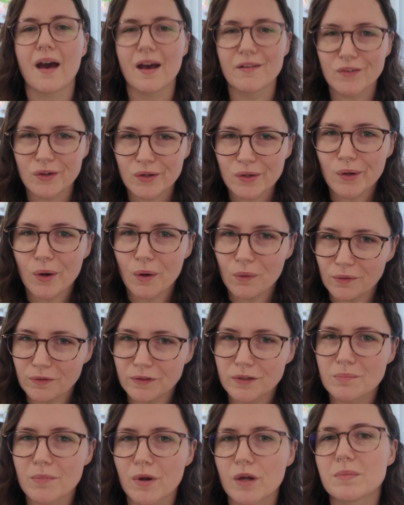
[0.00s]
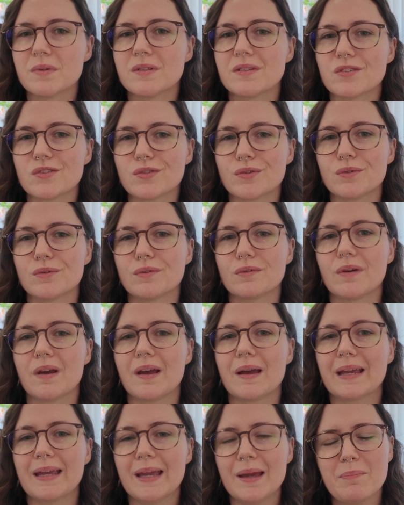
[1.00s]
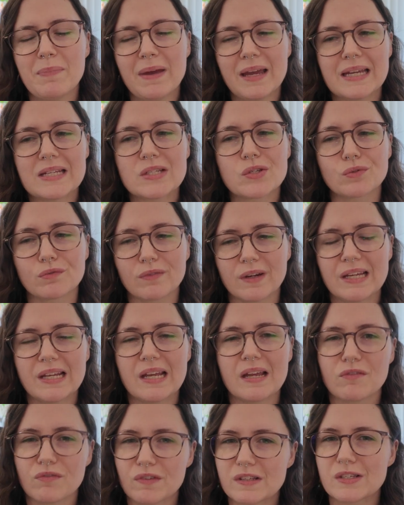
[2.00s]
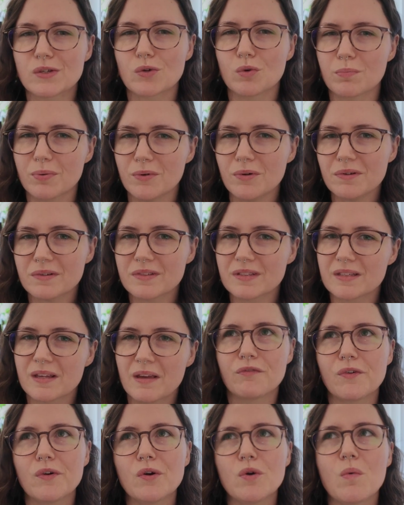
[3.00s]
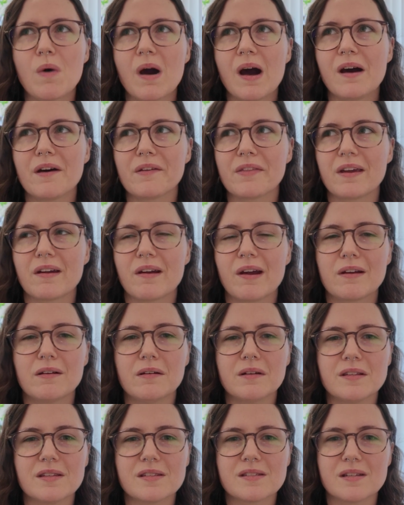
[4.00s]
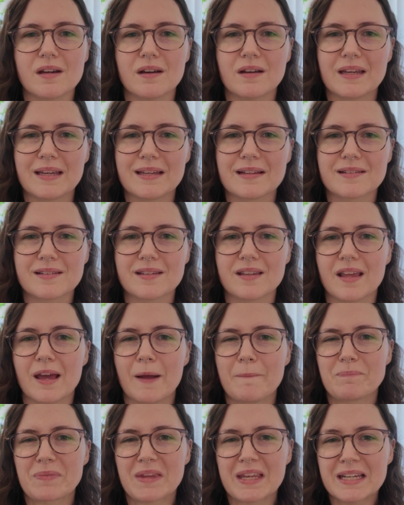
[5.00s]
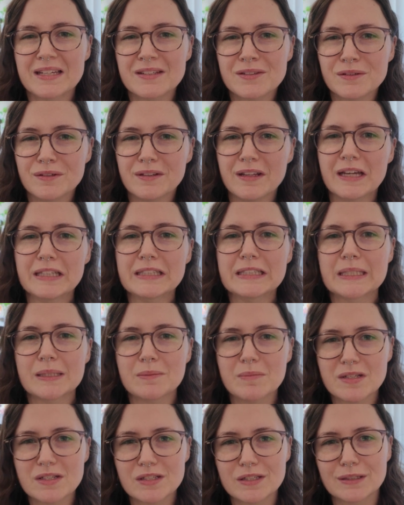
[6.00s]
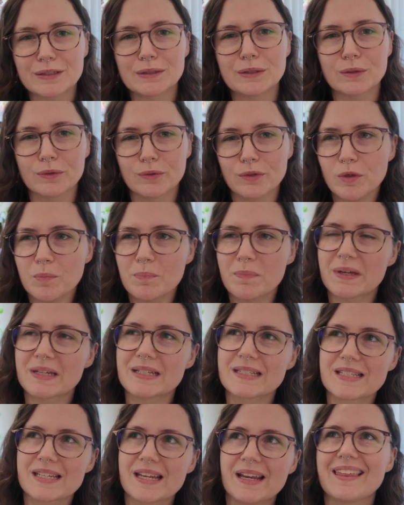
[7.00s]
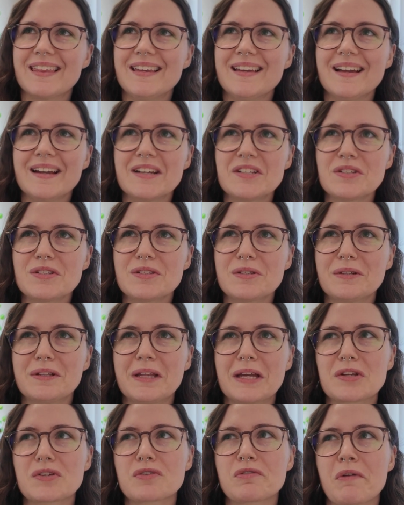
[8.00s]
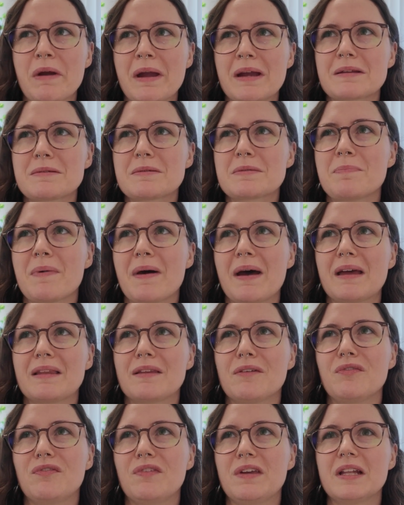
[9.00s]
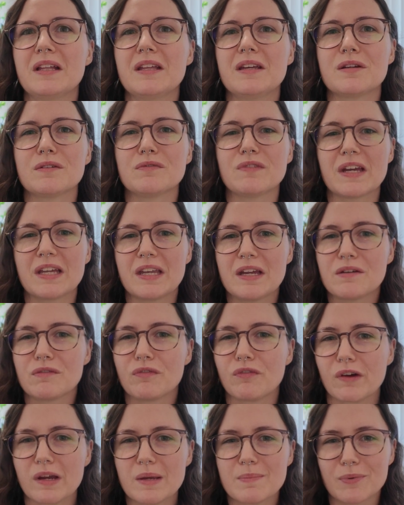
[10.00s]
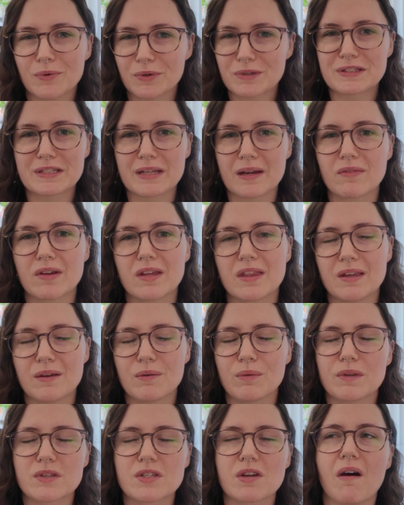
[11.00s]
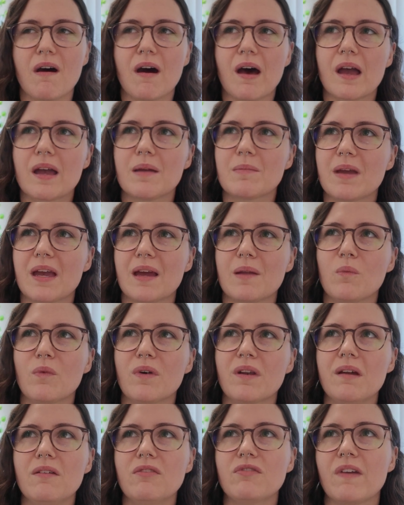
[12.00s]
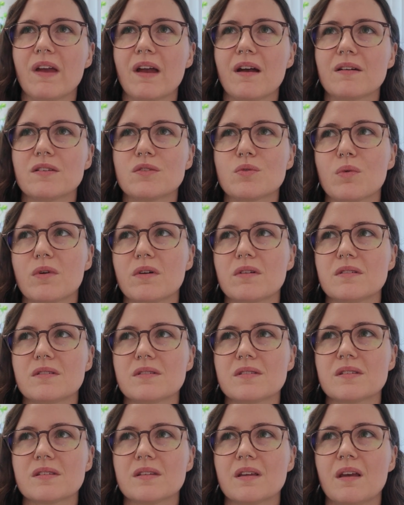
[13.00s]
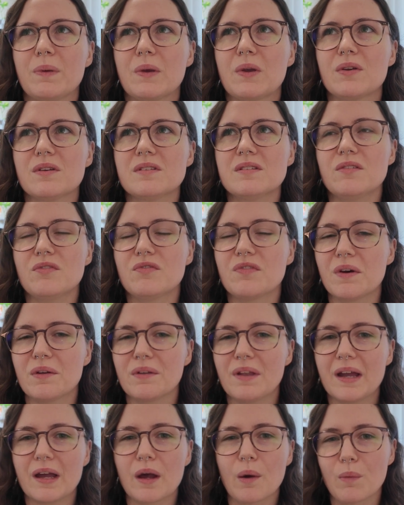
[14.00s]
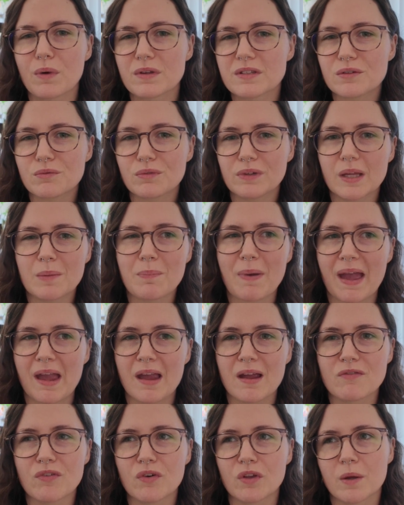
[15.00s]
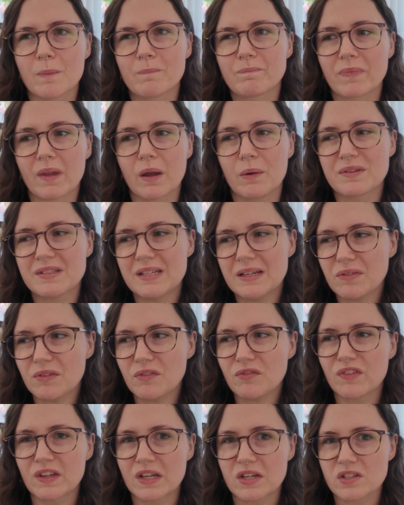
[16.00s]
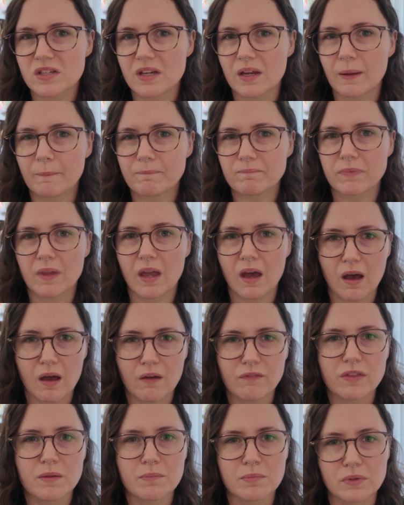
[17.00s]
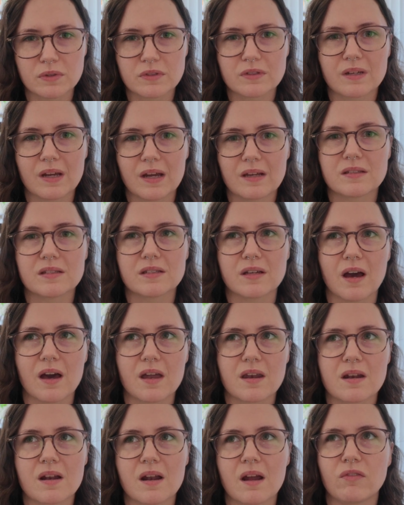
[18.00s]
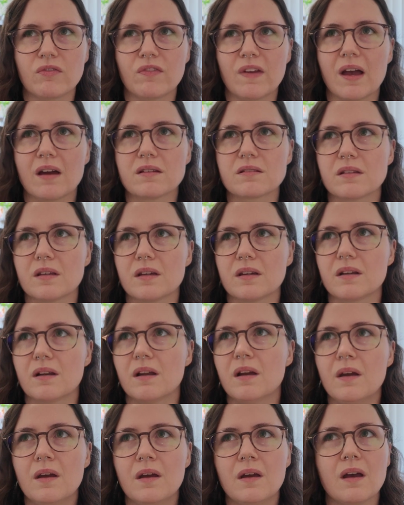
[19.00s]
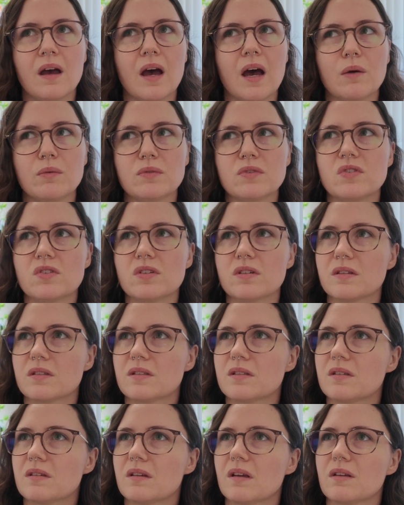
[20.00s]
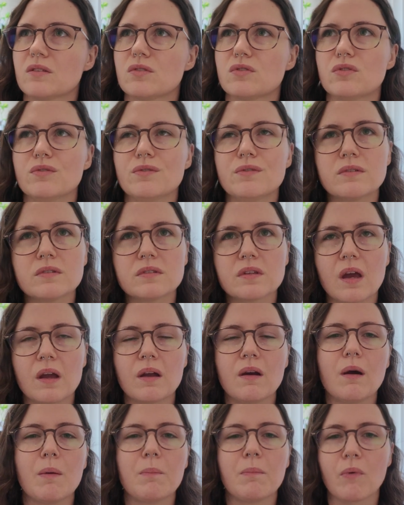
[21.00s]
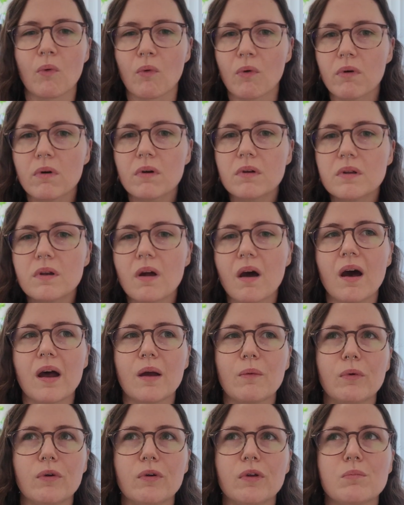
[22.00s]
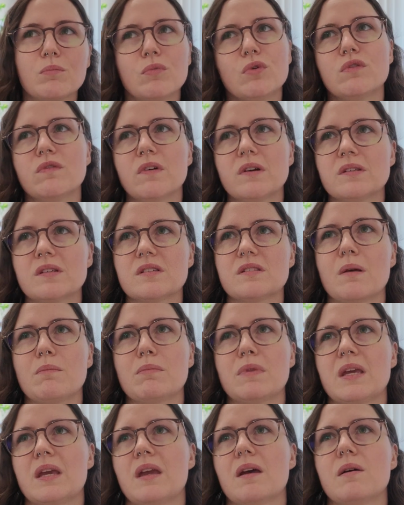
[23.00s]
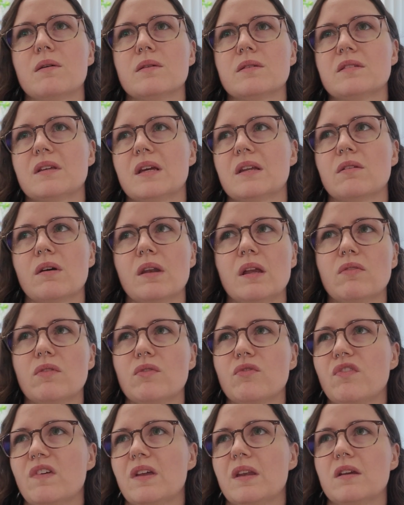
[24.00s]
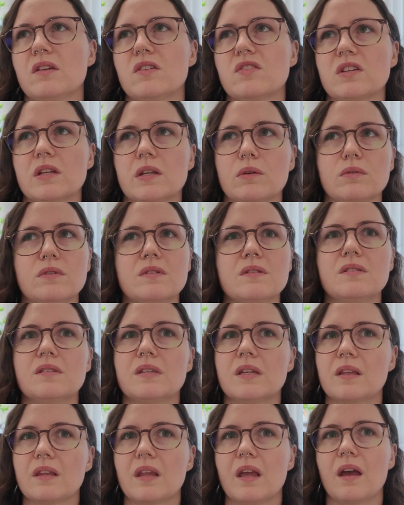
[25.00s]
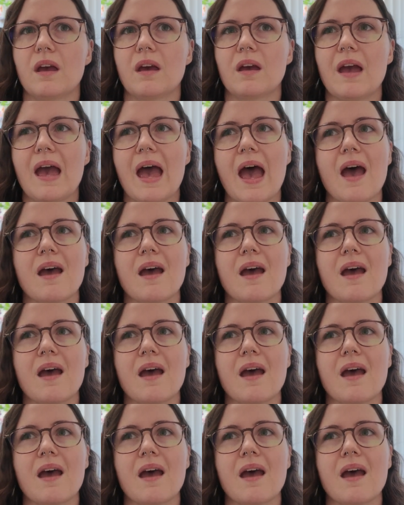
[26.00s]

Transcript: I've got a goal at the moment to get back into reading physical books. For a while there, I got stuck into that Kindle Unlimited loop, and I think I just got like trapped by the feeling of getting free books and everything all the time. And what I found was, because it felt like I wasn't really paying for them, I wasn't even finishing half the books that I started, and I found that I was just, as soon as I got bored, I would move on to something else and not even finish, and it would just sit there.